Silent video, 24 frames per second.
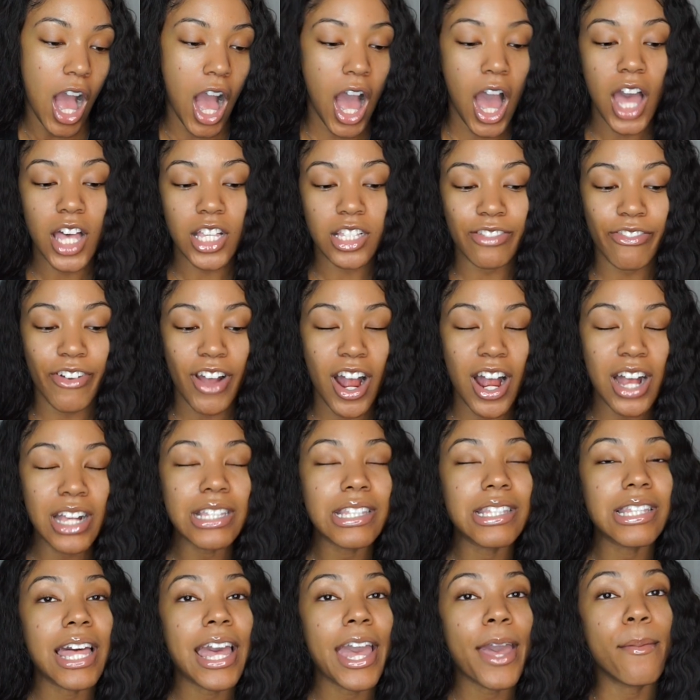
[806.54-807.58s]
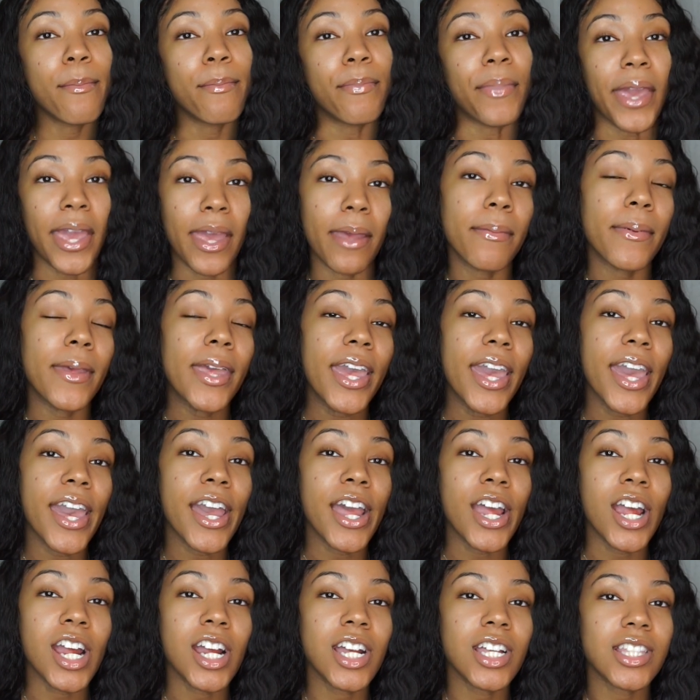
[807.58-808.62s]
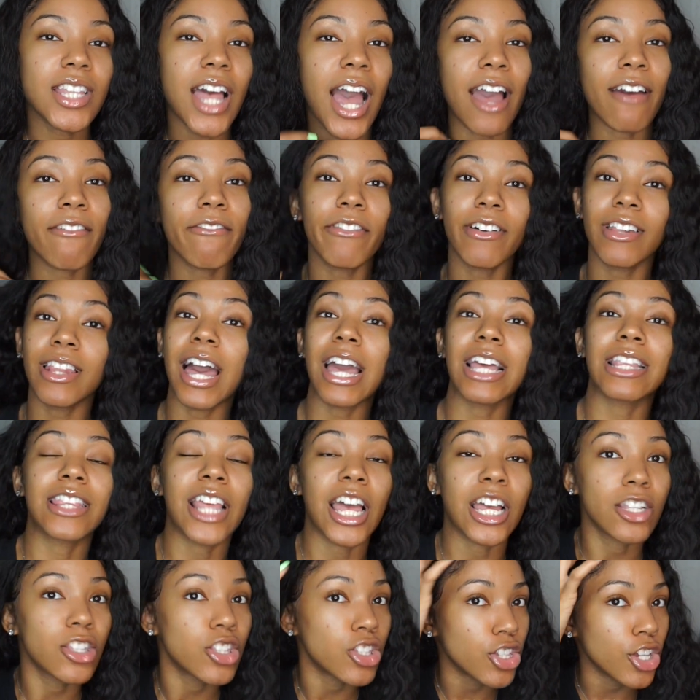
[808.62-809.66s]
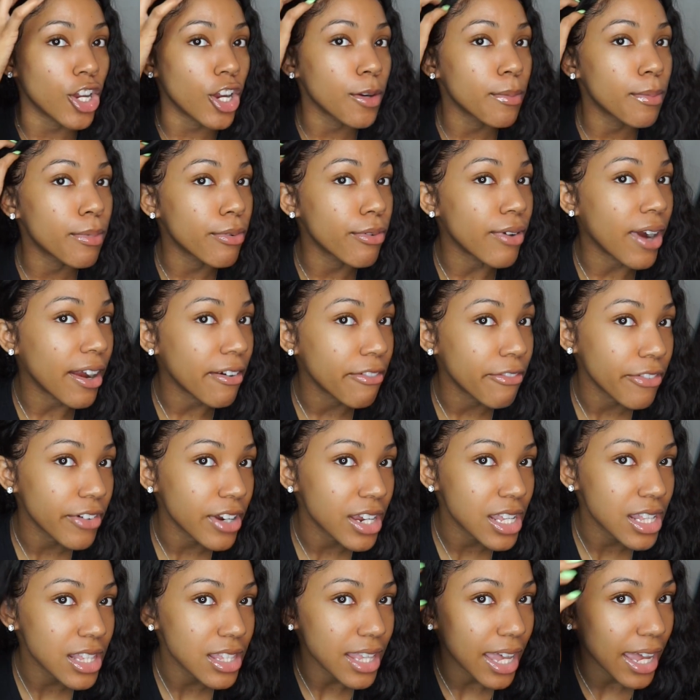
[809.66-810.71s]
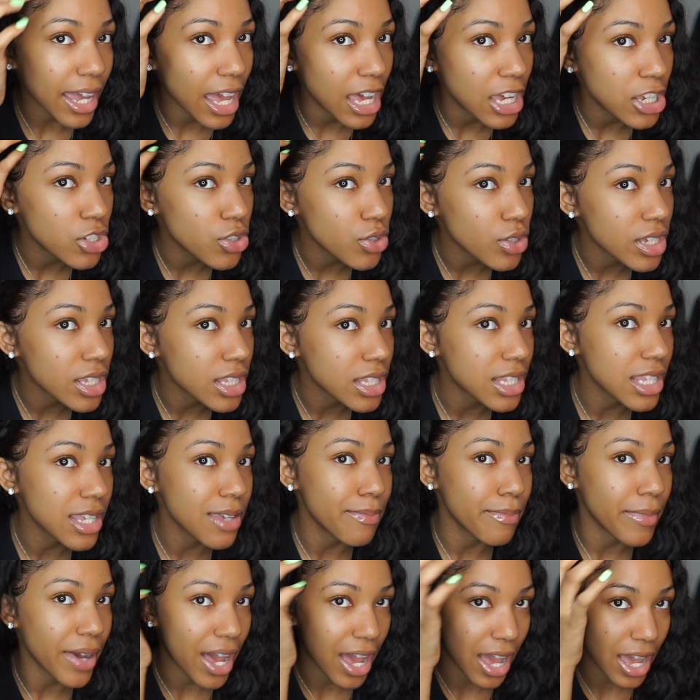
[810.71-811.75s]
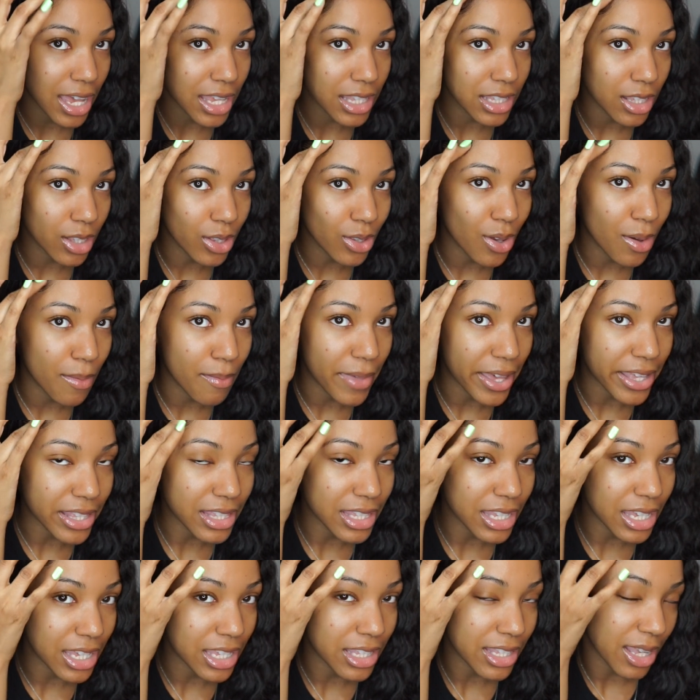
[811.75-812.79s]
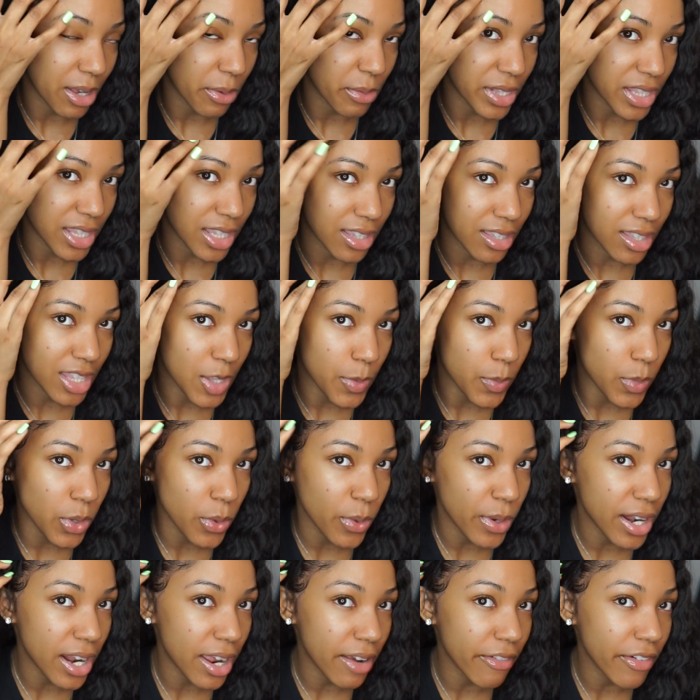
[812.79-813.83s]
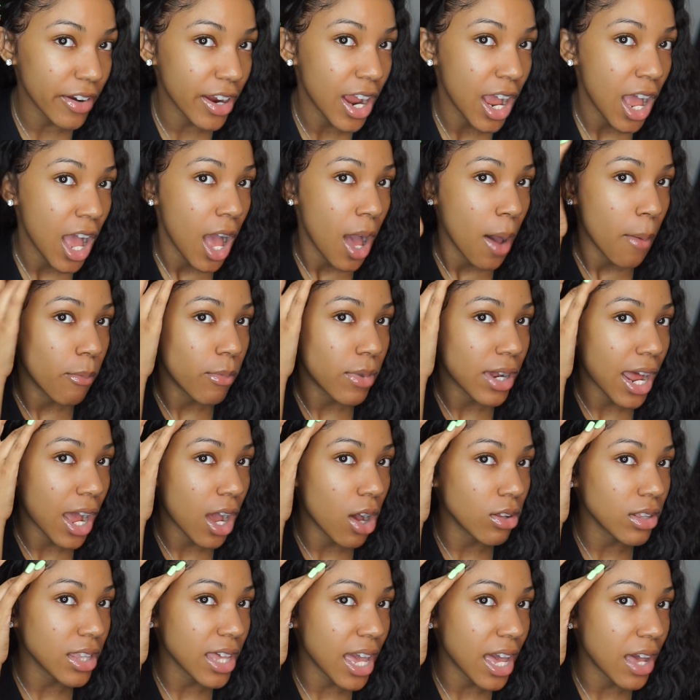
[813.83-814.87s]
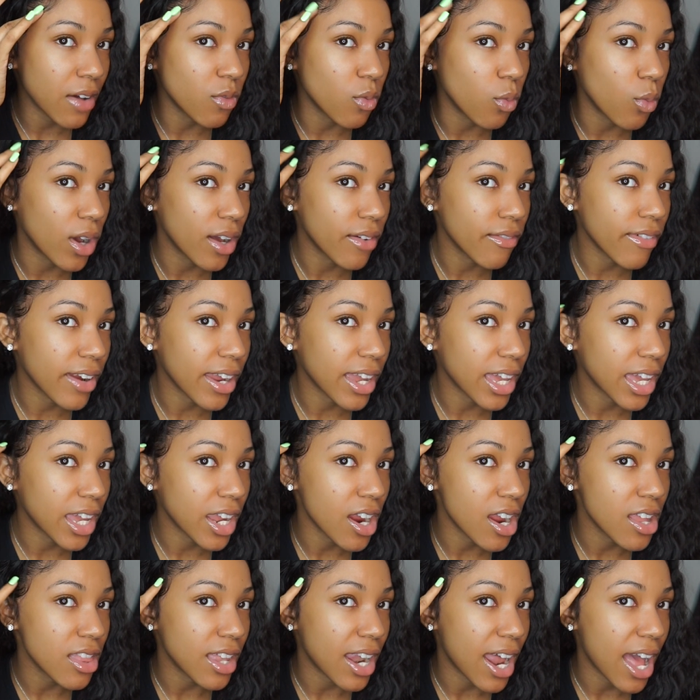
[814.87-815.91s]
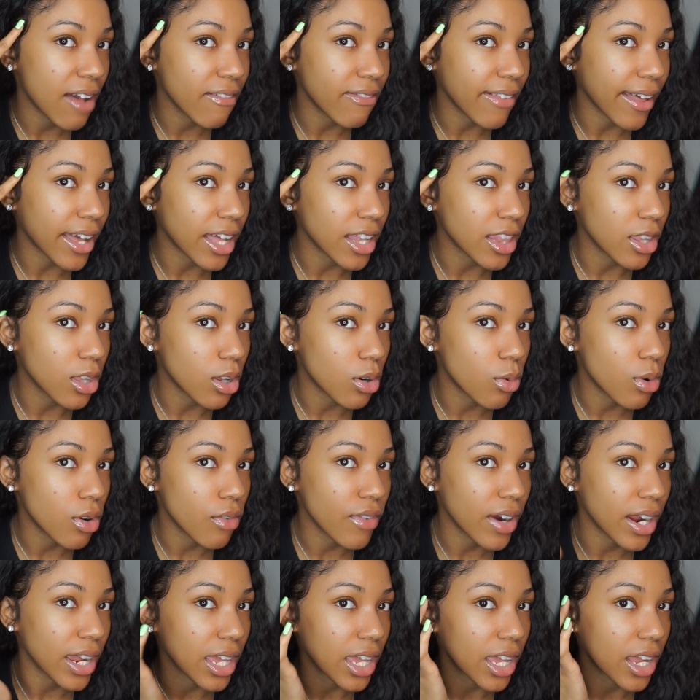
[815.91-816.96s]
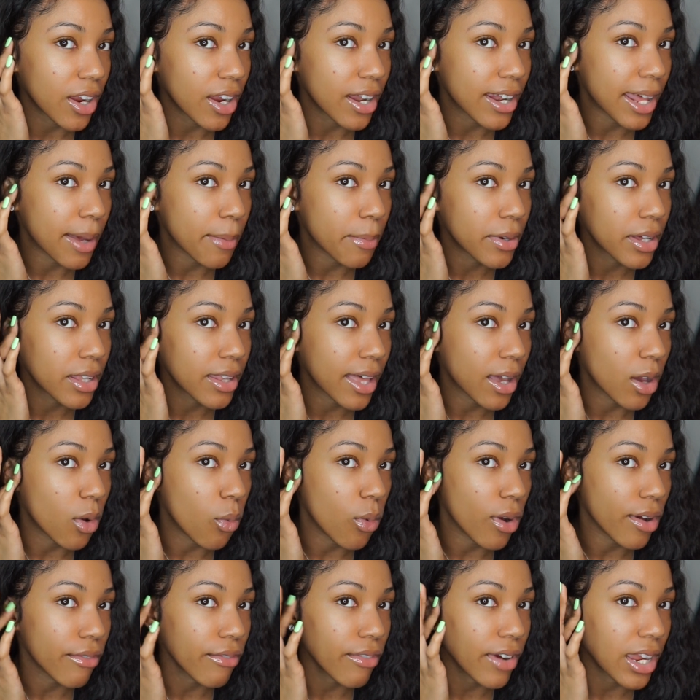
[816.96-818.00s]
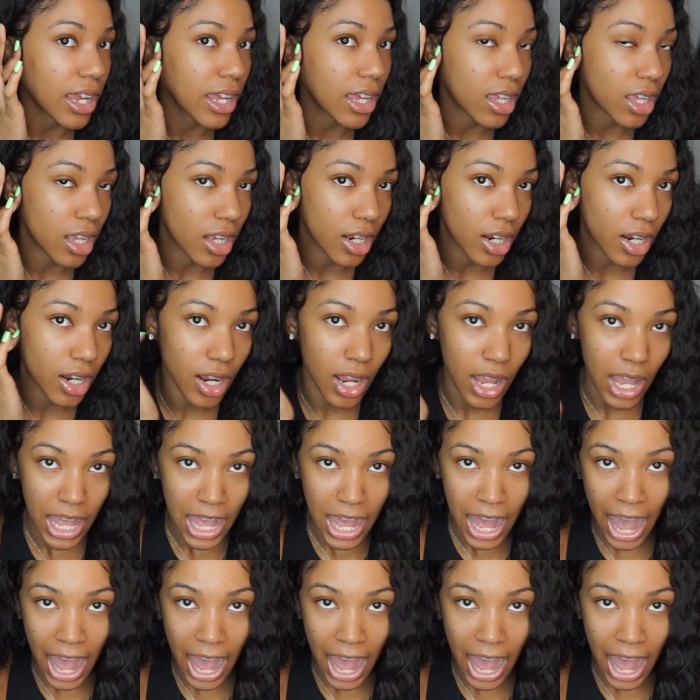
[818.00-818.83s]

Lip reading: As far as laying baby hairs, I feel like that's your preference. Like, as you can see, mine is a little messy because I went to sleep or whatever. But I only have one right here, and then I have like a little one right here, and I put like one right here.